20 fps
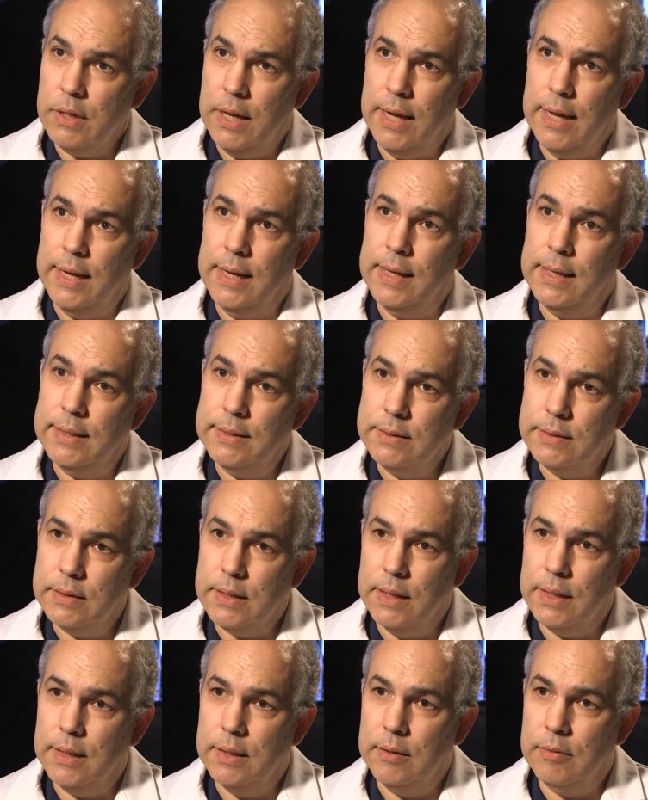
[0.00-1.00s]
and
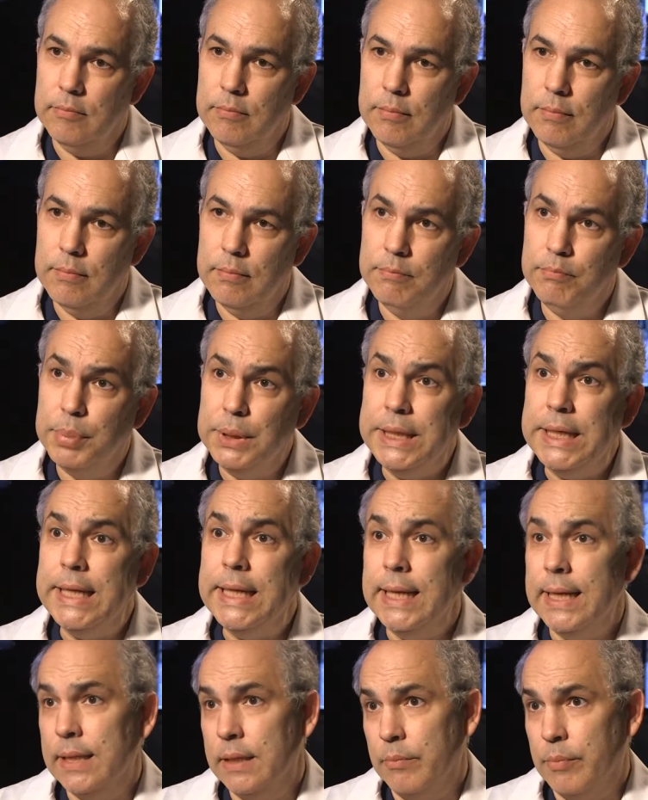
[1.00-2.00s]

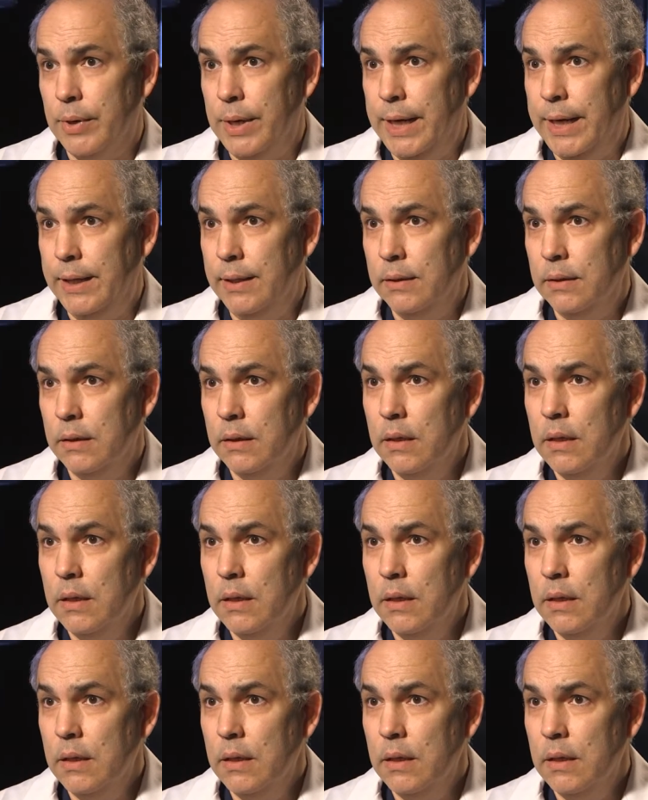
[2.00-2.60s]
bleeding in the brain.